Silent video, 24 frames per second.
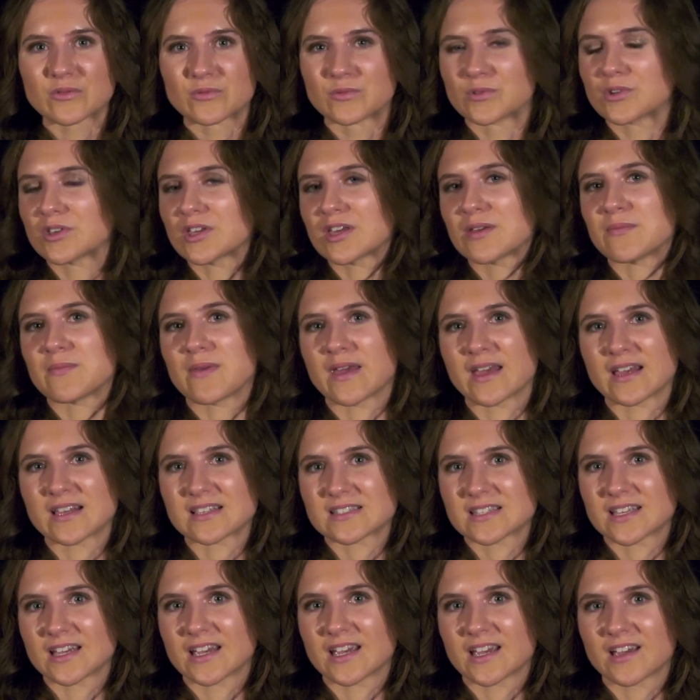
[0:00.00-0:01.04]
really
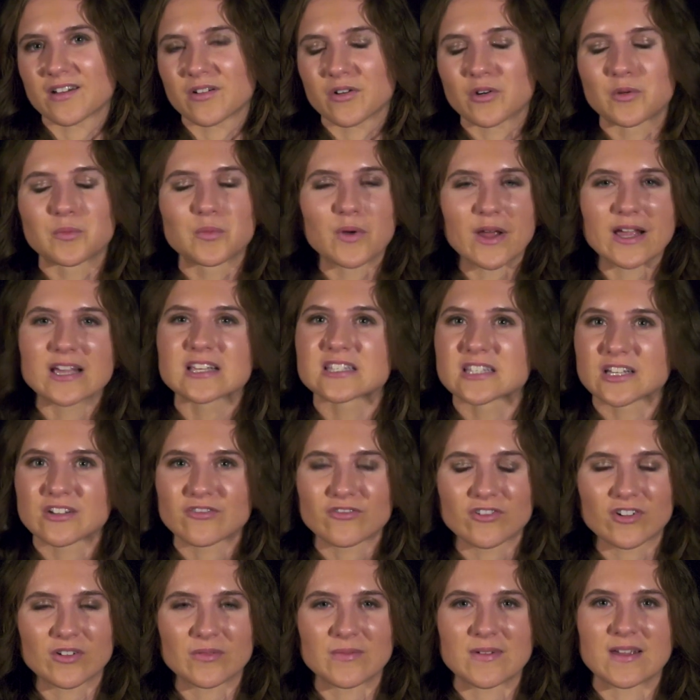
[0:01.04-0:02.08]
makes it or breaks it
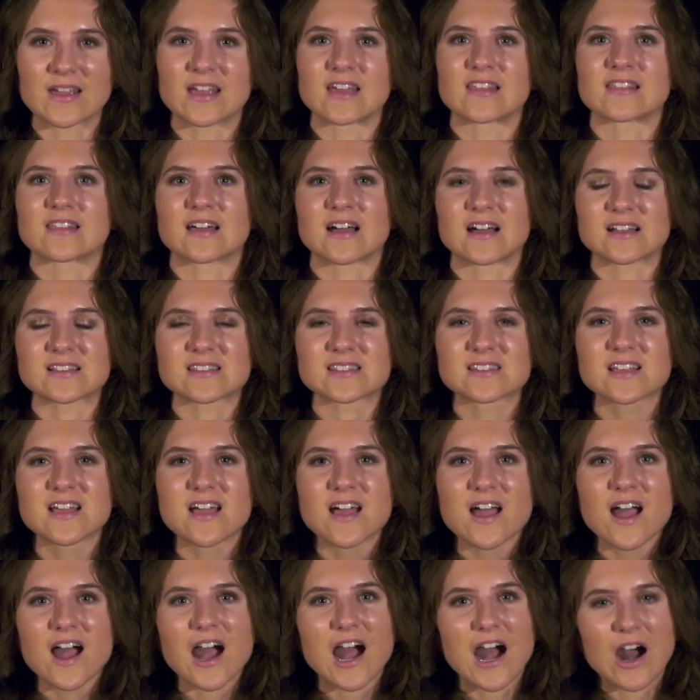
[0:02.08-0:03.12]
for me, and that's
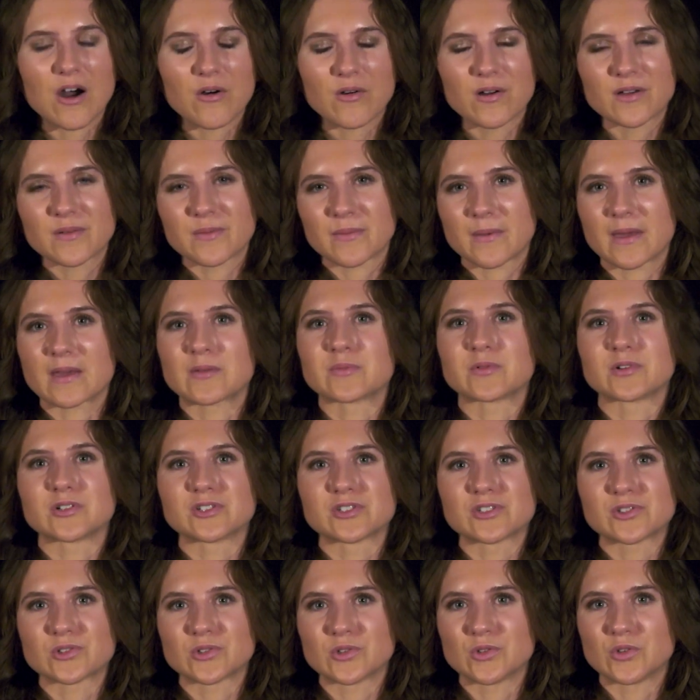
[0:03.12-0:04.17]
how I'm able
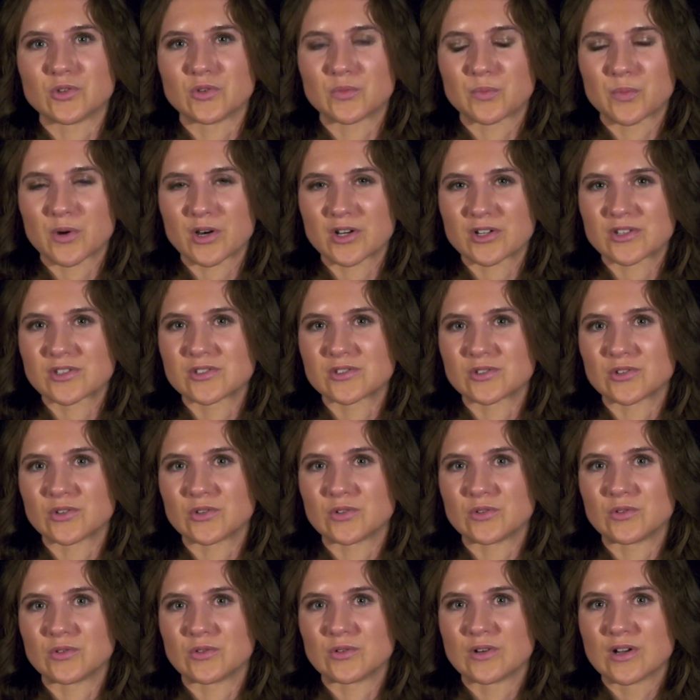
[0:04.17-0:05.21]
to
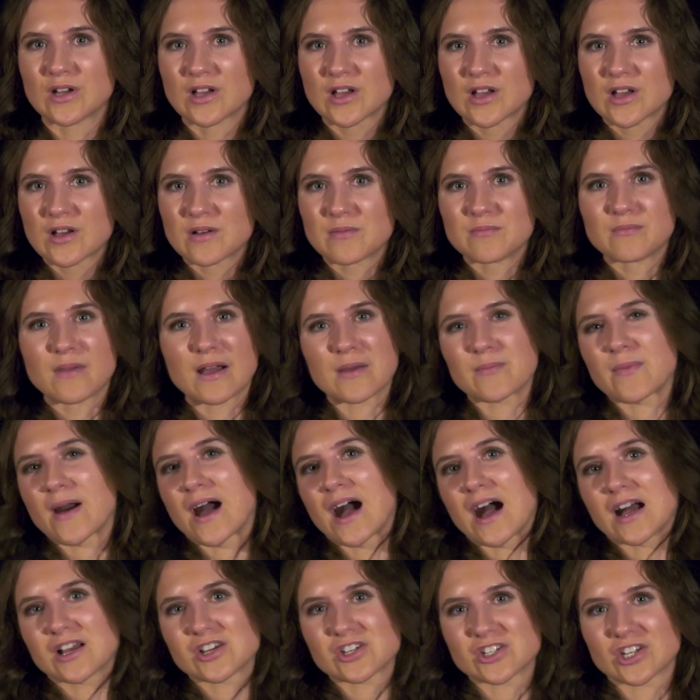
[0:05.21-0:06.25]
pursue my
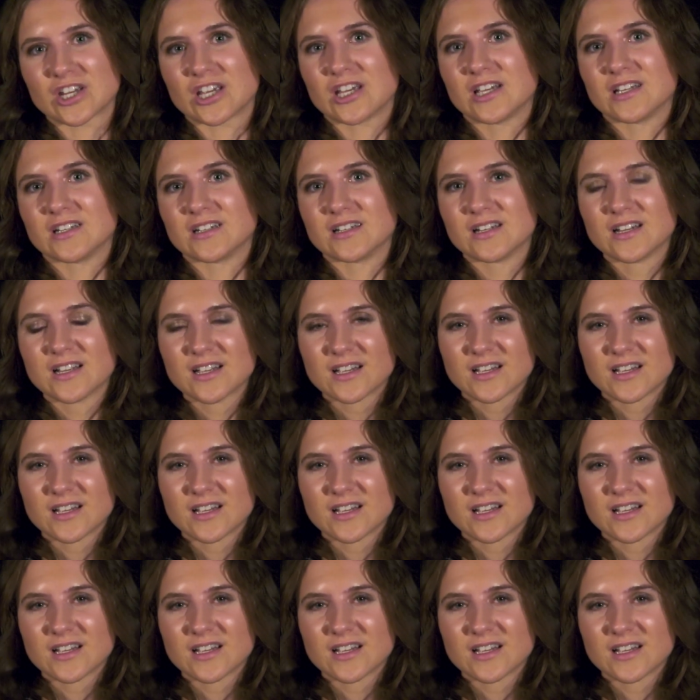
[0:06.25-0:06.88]
passion.